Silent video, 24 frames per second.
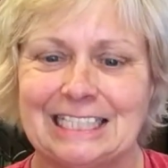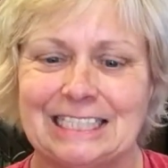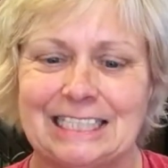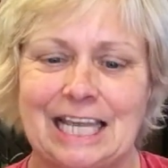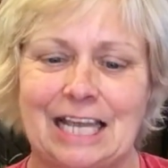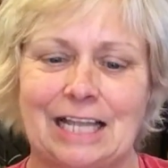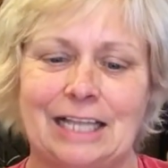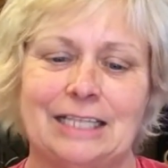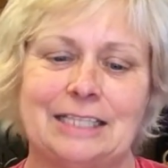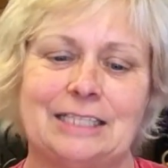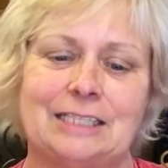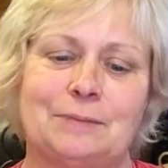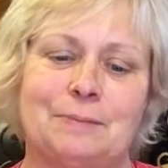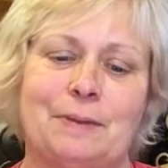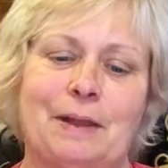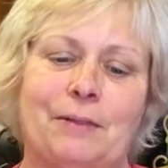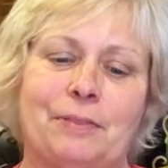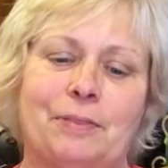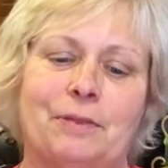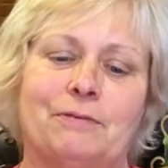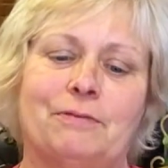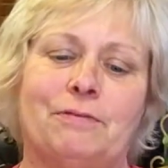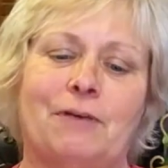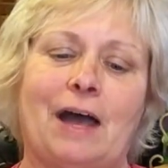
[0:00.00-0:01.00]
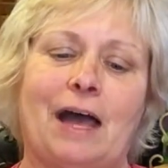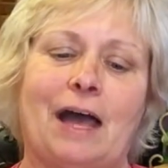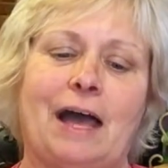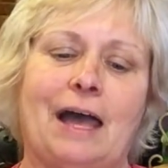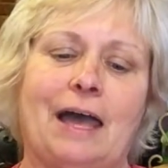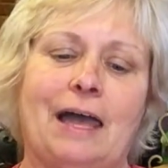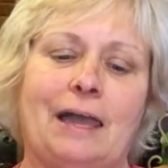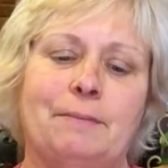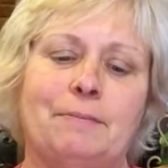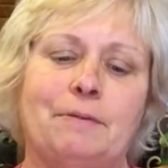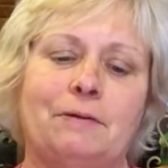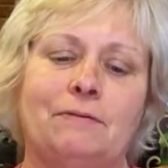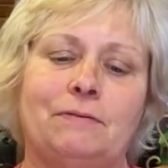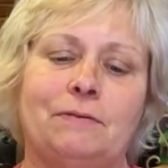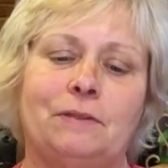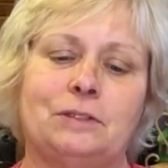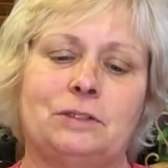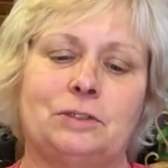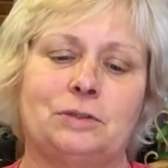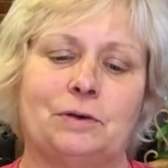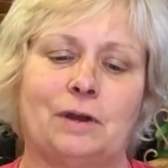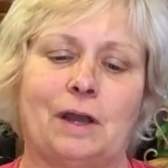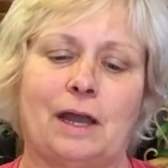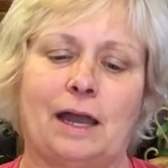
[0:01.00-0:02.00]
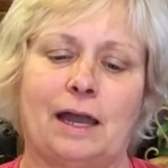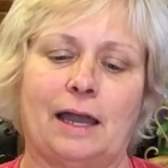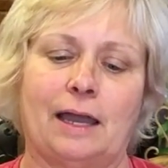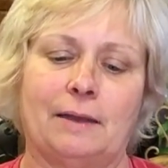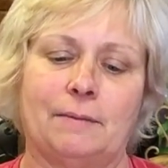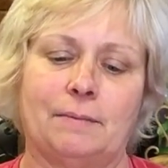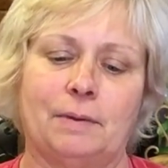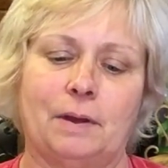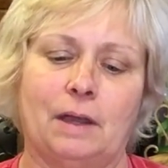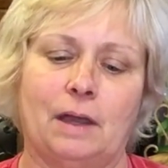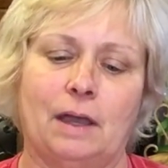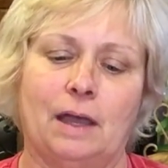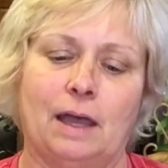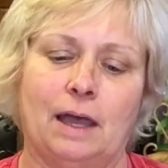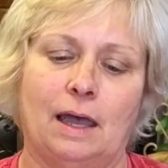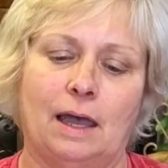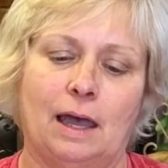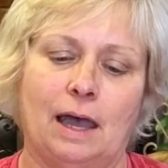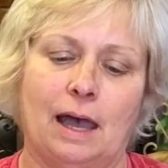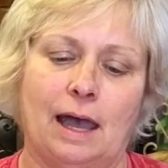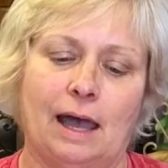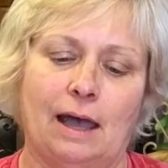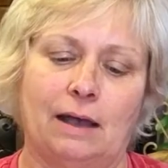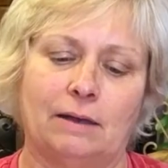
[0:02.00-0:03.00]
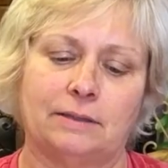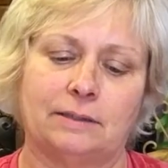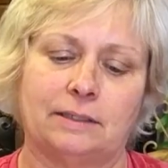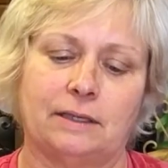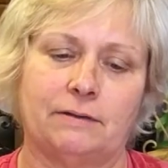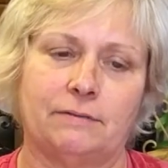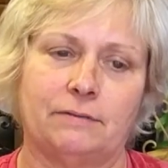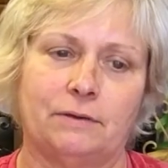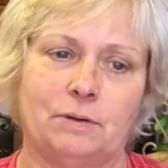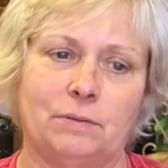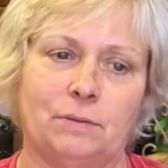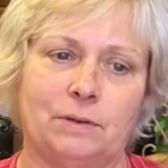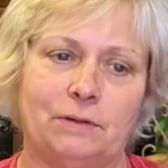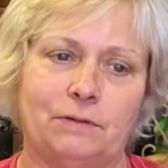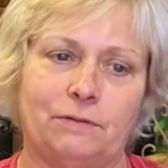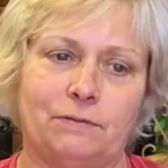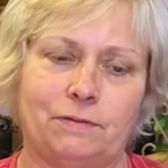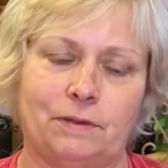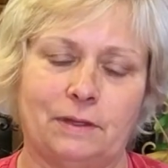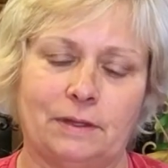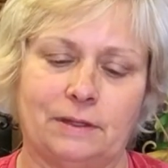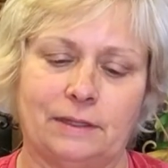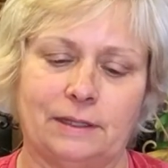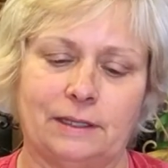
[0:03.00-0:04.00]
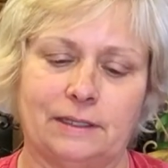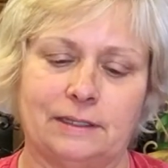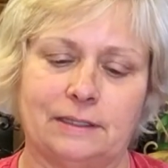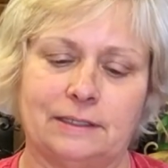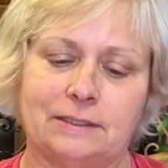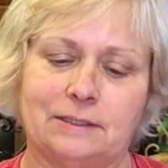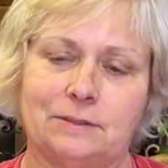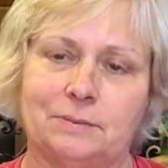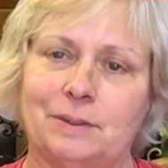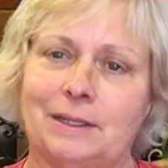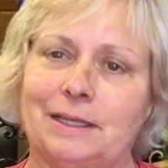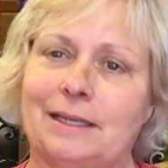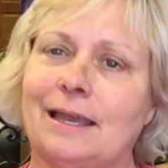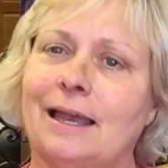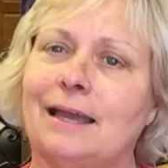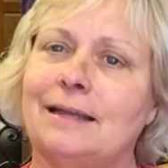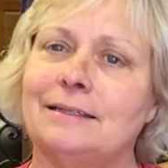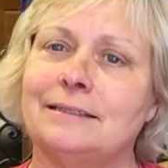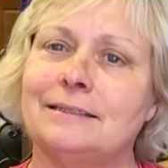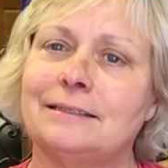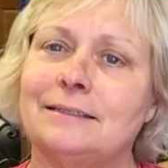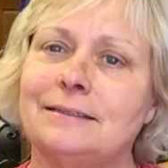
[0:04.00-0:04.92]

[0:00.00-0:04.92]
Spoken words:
tell us about the vibe of the tribe. How's everyone feeling this weekend?